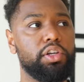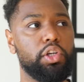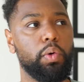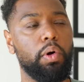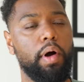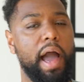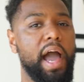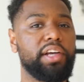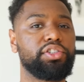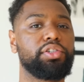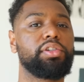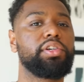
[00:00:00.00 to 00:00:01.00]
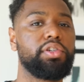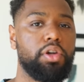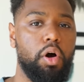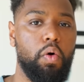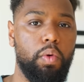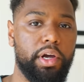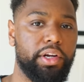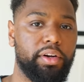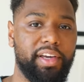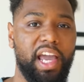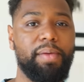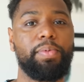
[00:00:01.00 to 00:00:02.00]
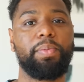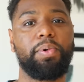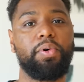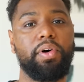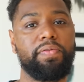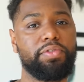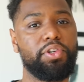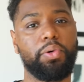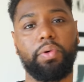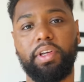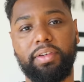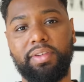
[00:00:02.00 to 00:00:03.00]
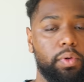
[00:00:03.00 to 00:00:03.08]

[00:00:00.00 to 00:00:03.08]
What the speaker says: you won't actually know what you're capable of doing.